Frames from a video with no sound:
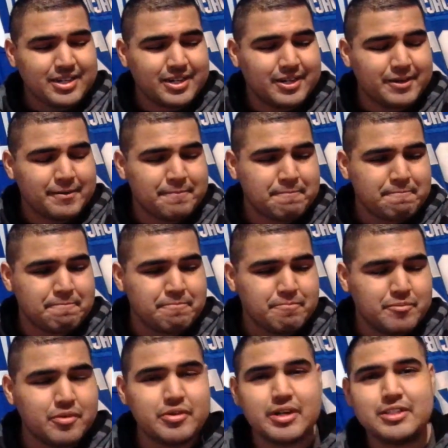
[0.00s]
Um,
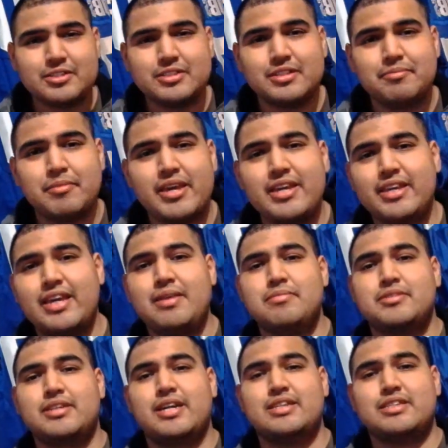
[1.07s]
moving on to the main
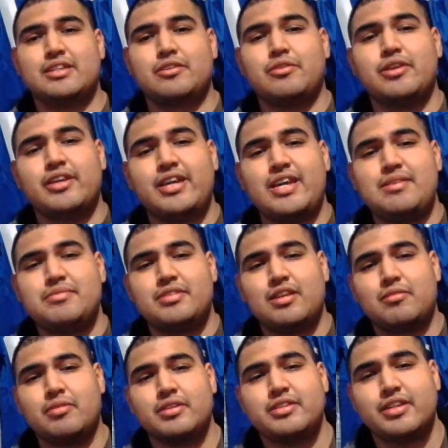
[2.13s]
games, guys. The current games that I
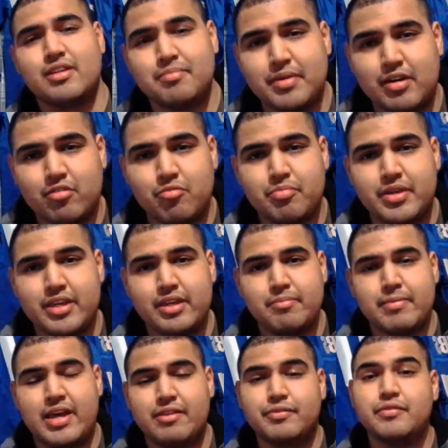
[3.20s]
want to talk about will be
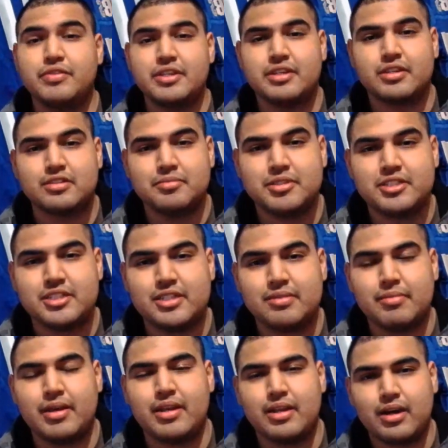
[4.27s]
Madden 15 Ultimate
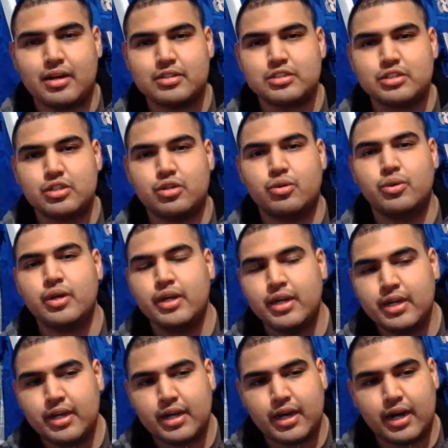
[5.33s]
Team and also
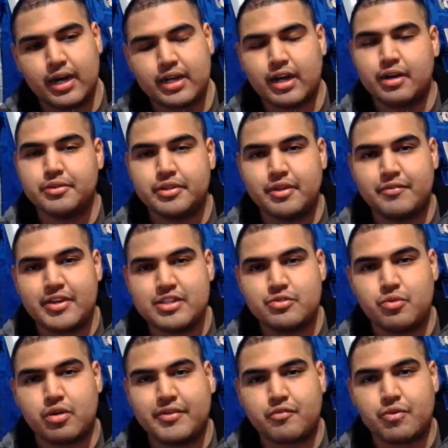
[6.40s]
uh, Call of Duty Advanced
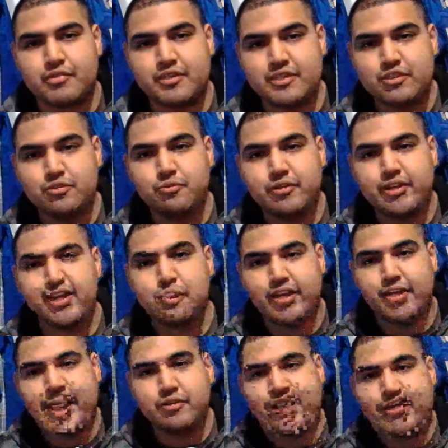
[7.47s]
Warfare. These two games
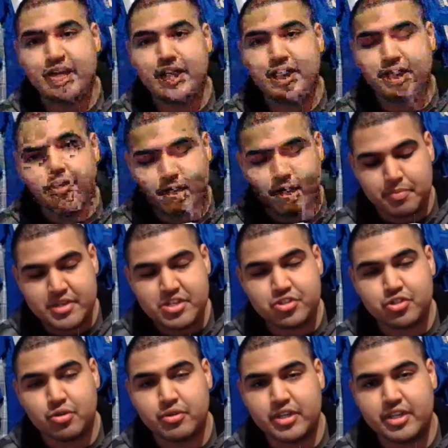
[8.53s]
will be will be
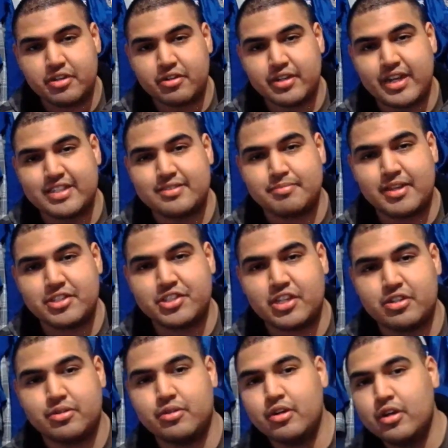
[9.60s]
shown here, guys, on my
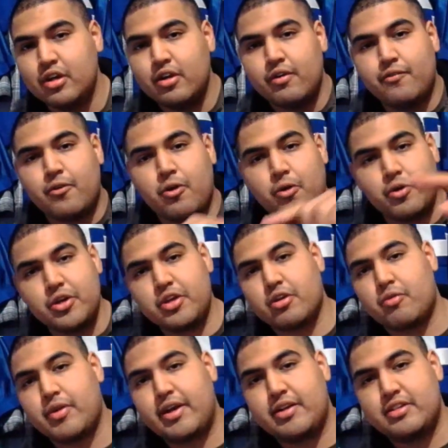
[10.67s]
channel whole year
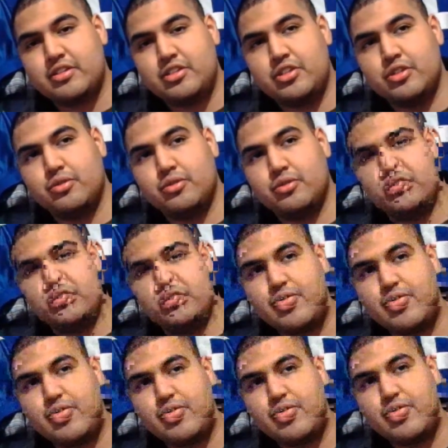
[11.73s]
round until the
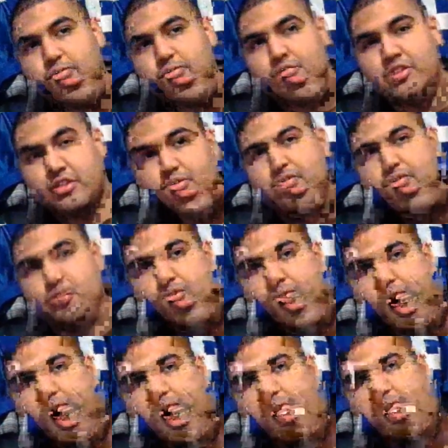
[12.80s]
next games of those two
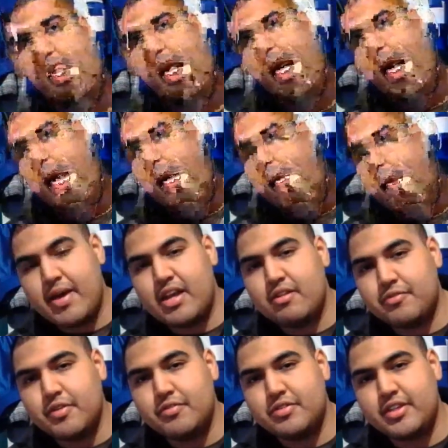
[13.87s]
games. Madden
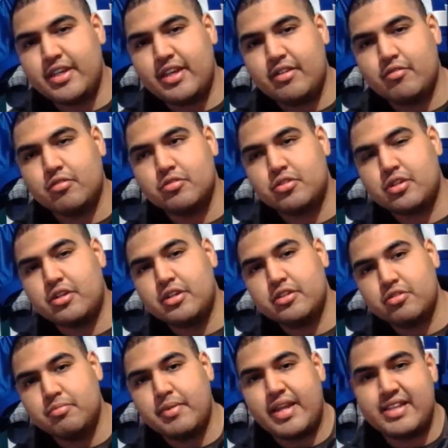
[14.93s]
15 will turn
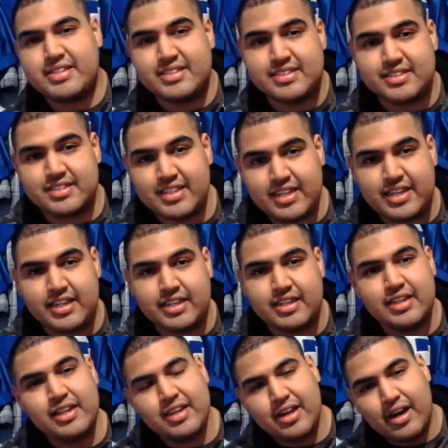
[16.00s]
into Madden 16
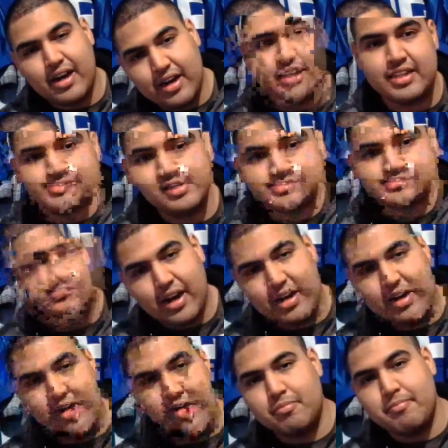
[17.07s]
on August.
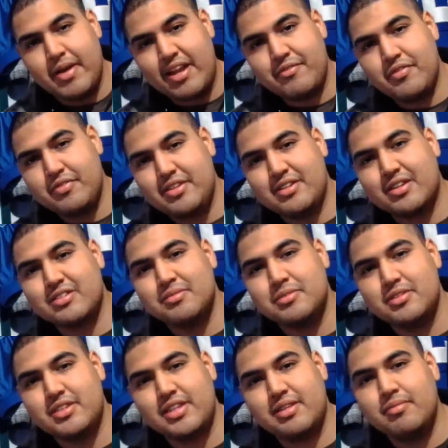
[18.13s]
So Madden 15
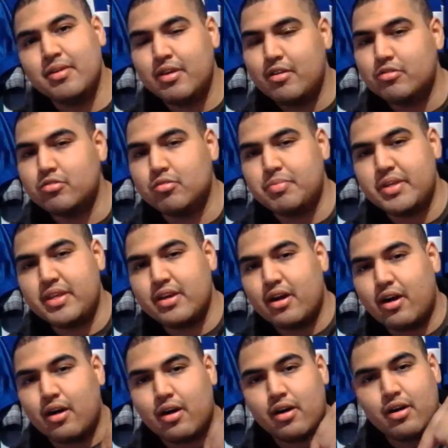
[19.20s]
Ultimate Team will be
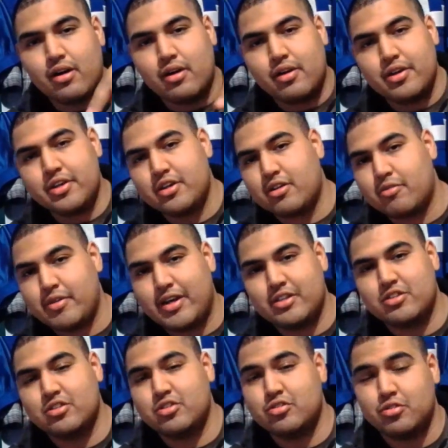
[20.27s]
all year round.
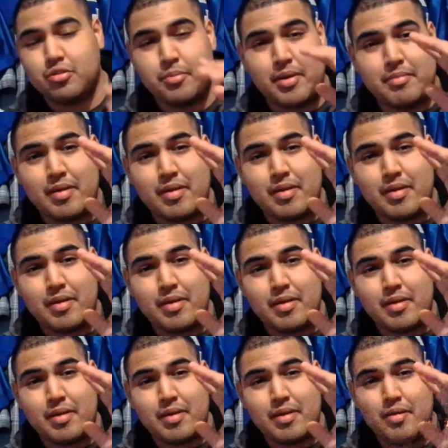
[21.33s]
So, so my Madden
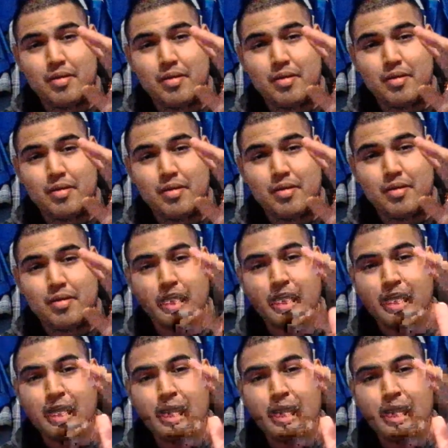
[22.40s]
fans, do not worry.